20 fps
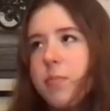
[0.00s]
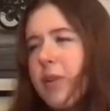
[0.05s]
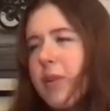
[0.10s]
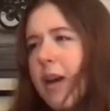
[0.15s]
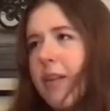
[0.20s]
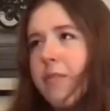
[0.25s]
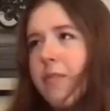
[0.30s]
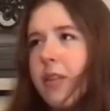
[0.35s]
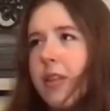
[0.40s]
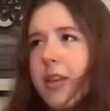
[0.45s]

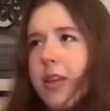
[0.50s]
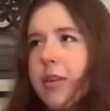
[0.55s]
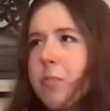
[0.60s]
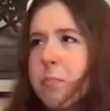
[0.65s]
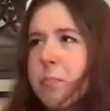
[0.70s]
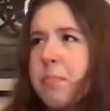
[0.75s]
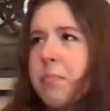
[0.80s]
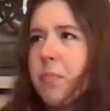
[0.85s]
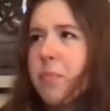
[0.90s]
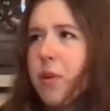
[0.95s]
I feel like
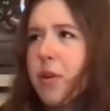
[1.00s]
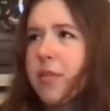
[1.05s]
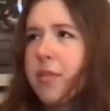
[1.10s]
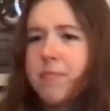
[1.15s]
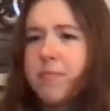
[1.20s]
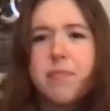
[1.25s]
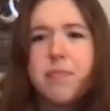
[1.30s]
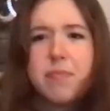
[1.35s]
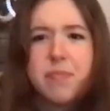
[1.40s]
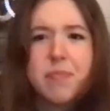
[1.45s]
we're
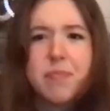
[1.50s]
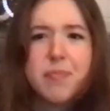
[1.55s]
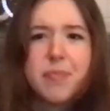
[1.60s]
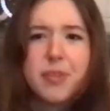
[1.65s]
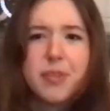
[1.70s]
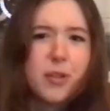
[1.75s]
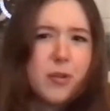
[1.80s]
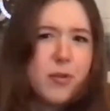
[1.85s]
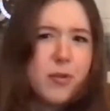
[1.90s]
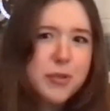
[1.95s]

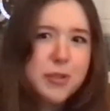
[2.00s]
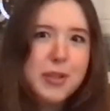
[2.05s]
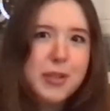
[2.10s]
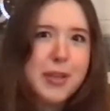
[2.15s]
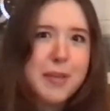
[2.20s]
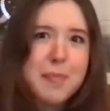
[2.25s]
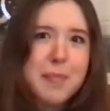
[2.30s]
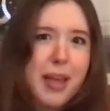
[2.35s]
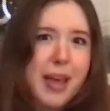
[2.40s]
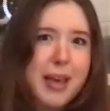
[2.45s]

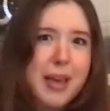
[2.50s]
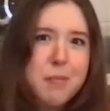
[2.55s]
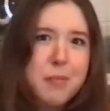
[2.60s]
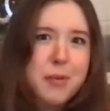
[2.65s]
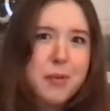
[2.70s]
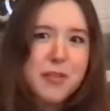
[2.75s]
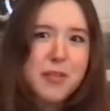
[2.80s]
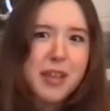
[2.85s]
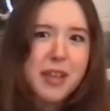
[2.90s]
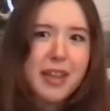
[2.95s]
usually playing
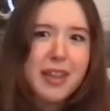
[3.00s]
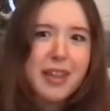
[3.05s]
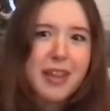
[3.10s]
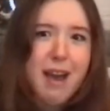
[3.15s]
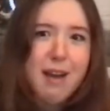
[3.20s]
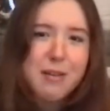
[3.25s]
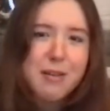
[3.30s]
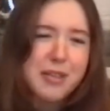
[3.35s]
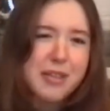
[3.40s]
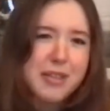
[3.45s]
music in the
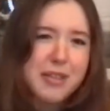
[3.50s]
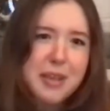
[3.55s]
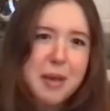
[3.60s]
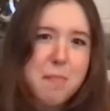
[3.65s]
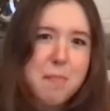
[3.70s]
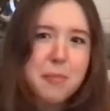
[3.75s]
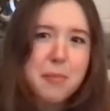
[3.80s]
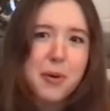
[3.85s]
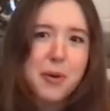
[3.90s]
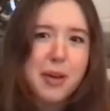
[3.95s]
house at
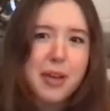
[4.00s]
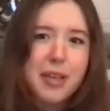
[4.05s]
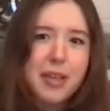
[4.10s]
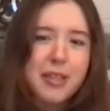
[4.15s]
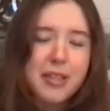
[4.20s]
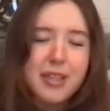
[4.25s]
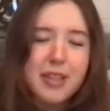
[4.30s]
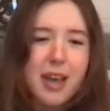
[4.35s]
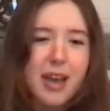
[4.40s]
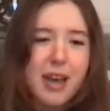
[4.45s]
some point.